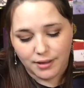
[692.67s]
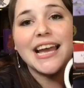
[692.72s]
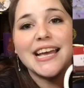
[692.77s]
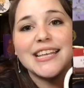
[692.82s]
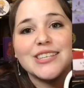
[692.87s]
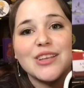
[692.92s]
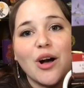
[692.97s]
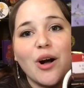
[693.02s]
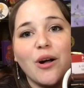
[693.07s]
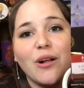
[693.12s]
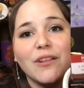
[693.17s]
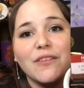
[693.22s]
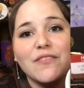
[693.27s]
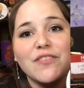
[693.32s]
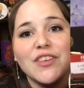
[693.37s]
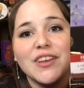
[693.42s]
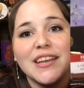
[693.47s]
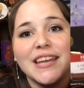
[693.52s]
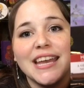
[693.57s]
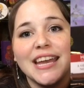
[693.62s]
It has all of
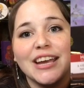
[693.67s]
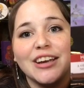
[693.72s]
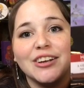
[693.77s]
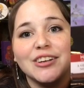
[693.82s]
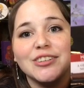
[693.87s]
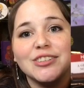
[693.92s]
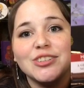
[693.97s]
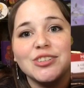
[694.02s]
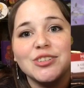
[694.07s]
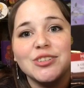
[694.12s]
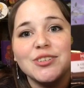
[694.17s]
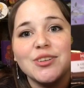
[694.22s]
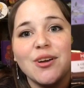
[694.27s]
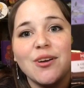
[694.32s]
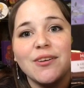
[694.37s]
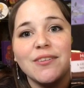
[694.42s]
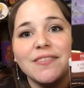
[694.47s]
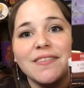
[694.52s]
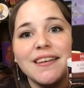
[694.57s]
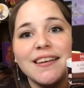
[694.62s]
the characters
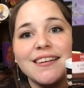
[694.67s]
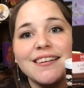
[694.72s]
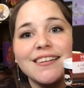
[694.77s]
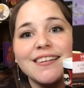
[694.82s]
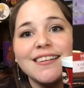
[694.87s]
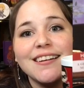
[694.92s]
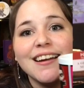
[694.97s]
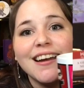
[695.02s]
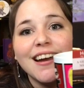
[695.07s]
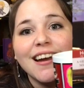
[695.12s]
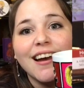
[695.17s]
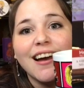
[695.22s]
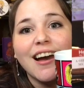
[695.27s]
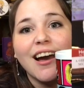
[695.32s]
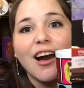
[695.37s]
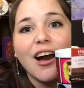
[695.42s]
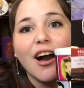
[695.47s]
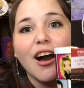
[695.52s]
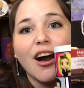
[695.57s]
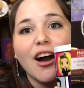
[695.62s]
on there.
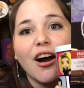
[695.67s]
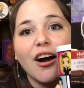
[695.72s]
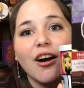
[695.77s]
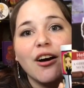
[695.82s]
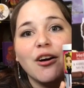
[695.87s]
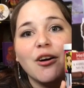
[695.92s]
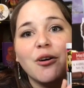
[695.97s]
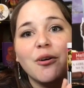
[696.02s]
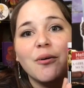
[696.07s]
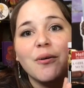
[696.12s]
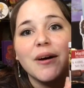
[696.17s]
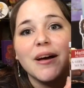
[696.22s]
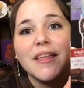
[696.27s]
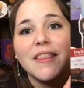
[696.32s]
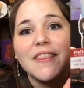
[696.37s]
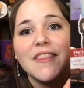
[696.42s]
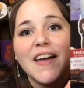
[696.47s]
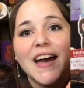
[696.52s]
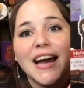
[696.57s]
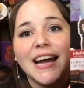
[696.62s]
Oh,
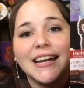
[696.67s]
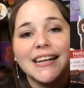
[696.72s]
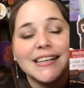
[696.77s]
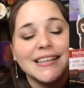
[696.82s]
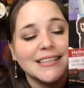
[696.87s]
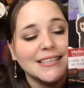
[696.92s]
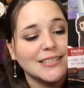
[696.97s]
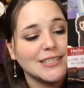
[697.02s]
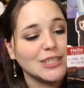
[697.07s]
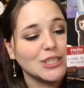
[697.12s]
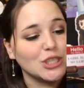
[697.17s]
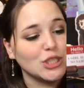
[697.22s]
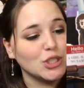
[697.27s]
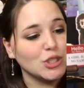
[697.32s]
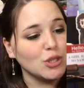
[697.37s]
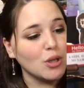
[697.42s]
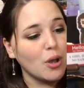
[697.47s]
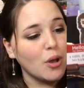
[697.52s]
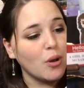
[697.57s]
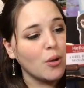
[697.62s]
that is
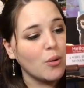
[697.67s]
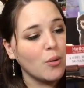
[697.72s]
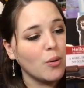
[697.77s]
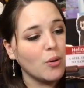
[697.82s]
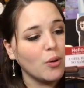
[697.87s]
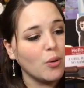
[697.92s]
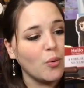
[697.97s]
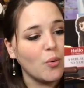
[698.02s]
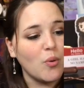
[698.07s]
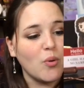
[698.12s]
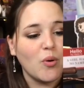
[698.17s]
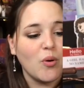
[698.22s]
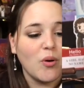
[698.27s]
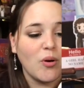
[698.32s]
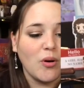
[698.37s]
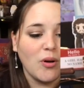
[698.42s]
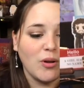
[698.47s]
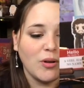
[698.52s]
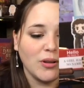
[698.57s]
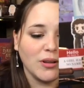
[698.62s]
so
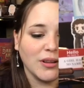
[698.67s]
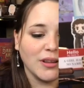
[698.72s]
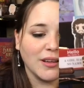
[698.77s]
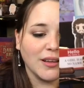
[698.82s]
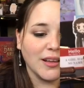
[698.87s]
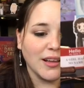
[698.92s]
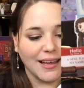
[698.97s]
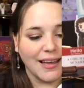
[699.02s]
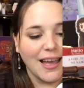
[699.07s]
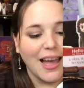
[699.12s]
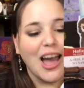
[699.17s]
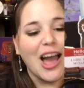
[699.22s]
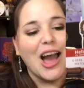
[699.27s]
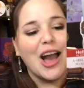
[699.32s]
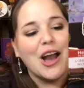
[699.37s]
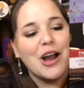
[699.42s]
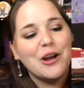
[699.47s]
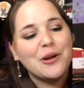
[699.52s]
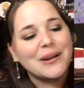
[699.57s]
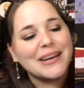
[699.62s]
cool.
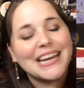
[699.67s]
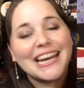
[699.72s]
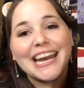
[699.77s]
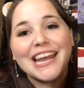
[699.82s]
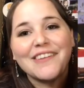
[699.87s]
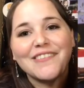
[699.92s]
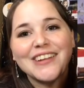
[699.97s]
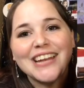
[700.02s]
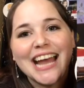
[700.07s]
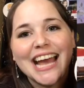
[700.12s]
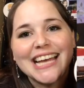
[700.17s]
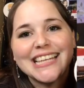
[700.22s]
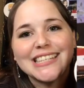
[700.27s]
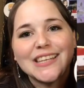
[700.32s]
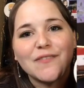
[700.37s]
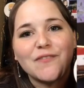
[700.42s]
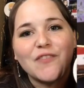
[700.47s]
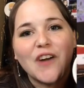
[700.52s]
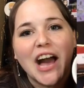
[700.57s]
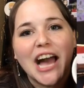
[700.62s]
Oh, and it even has a
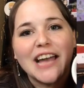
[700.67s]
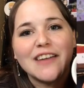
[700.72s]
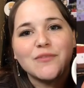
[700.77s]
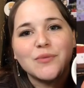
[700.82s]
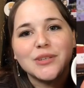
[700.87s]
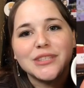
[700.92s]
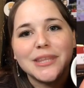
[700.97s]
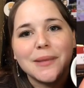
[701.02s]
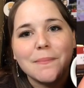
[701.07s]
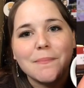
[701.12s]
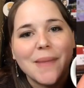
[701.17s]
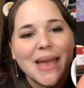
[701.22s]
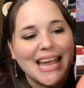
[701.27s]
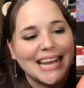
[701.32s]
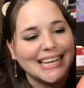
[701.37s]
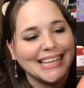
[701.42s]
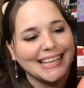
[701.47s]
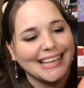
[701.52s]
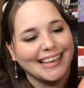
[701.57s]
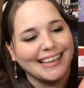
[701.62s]
five with a
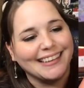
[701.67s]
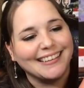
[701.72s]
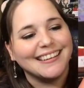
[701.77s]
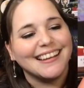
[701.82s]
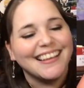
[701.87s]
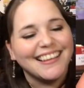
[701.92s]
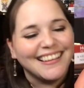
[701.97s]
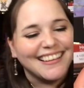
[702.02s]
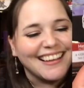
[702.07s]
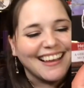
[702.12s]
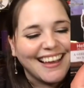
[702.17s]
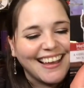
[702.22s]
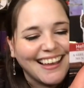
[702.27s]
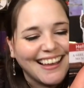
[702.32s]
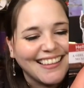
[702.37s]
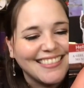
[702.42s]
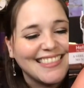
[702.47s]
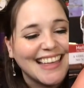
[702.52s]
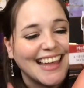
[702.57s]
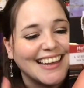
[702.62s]
mannequin.
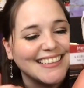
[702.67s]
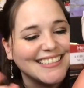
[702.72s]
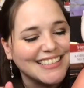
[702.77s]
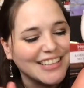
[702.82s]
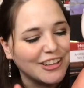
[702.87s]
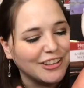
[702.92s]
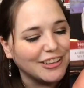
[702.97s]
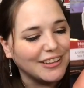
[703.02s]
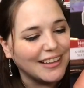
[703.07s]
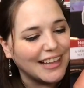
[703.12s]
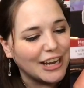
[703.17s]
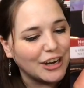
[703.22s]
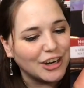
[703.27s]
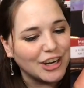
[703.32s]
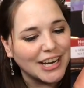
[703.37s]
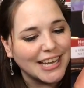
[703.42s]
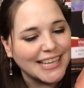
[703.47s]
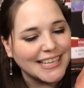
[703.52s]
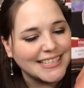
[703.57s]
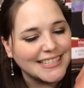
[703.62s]
That is
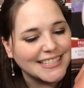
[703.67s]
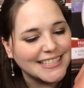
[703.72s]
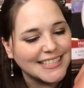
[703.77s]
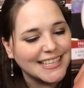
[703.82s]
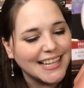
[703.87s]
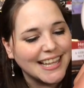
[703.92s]
hilarious.